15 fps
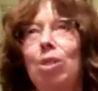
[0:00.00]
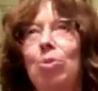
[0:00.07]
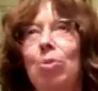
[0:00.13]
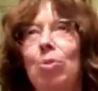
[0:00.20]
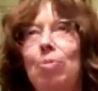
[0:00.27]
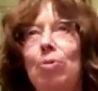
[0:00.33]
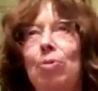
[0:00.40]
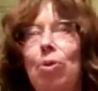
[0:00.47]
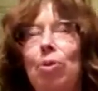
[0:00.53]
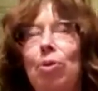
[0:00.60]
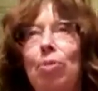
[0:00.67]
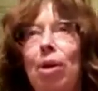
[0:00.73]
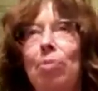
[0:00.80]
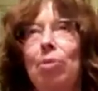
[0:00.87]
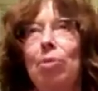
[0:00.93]
but before the
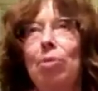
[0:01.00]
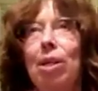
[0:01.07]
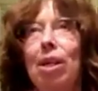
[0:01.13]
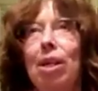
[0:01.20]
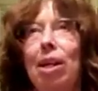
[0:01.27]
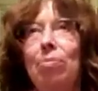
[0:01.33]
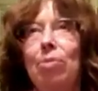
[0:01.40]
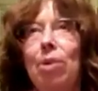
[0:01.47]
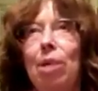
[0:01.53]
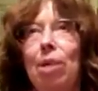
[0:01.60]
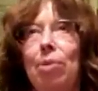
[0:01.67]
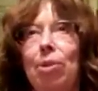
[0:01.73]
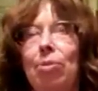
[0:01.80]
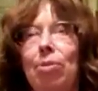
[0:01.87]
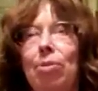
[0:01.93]
Rebbe became Rebbe,
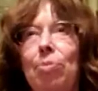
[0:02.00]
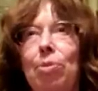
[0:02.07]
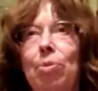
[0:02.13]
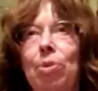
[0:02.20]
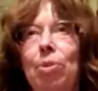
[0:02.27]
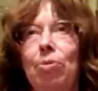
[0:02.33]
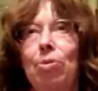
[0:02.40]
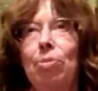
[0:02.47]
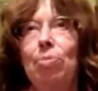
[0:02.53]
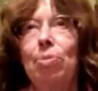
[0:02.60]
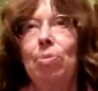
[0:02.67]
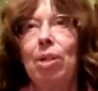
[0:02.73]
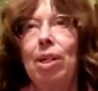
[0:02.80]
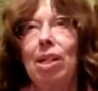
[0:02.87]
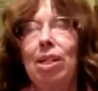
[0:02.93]
the Rebbe would
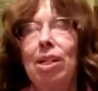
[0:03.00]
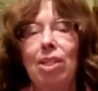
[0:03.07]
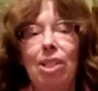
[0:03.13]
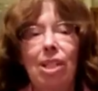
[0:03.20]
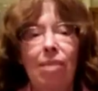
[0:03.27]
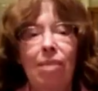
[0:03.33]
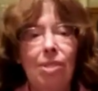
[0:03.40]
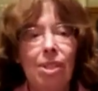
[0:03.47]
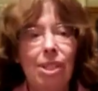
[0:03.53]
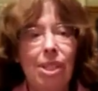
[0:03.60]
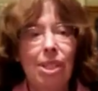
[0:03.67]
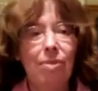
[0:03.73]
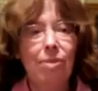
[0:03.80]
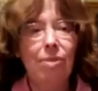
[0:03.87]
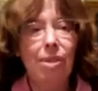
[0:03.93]
bring in
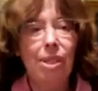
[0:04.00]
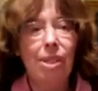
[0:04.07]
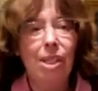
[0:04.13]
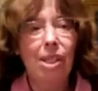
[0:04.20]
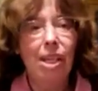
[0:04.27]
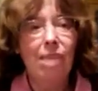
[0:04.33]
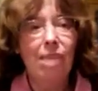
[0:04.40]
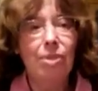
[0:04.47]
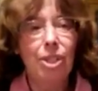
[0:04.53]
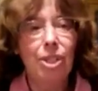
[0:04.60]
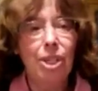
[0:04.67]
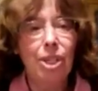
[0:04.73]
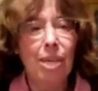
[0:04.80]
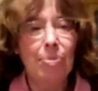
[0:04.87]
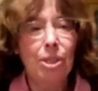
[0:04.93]
770 every
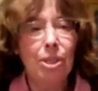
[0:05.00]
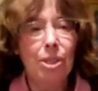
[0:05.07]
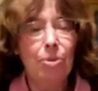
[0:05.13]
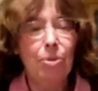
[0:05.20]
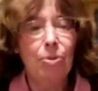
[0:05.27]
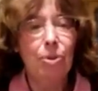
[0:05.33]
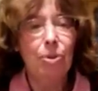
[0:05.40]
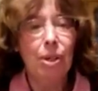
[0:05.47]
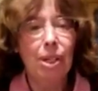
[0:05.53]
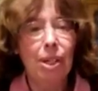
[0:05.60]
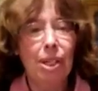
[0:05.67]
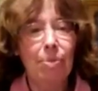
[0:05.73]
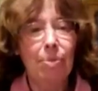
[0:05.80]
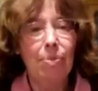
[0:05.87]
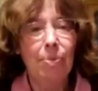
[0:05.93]
Shabbos
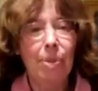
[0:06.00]
Mavorchim